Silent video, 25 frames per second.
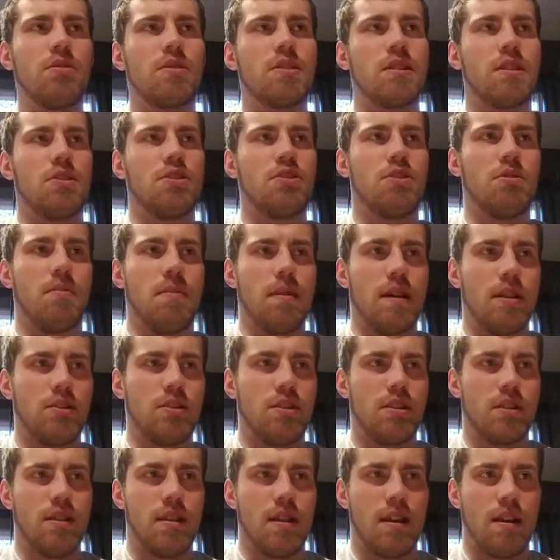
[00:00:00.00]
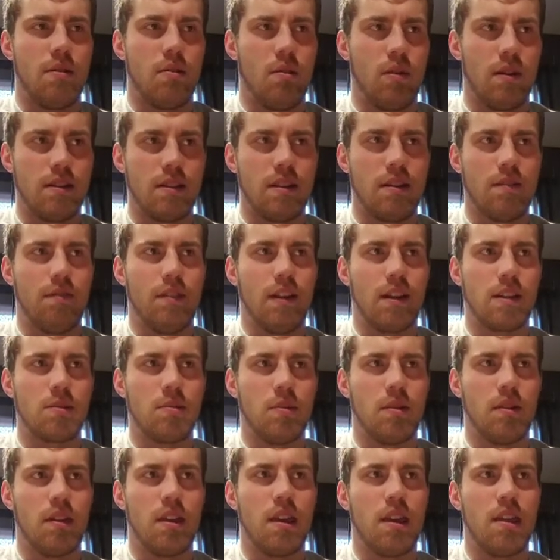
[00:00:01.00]
since you mentioned that it wasn't a
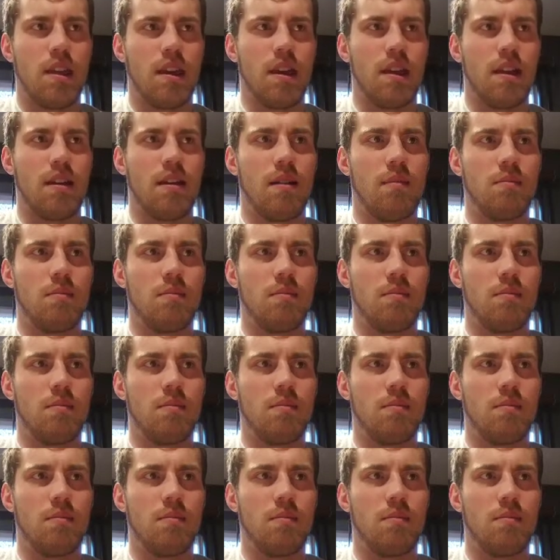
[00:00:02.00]
flexibility thing.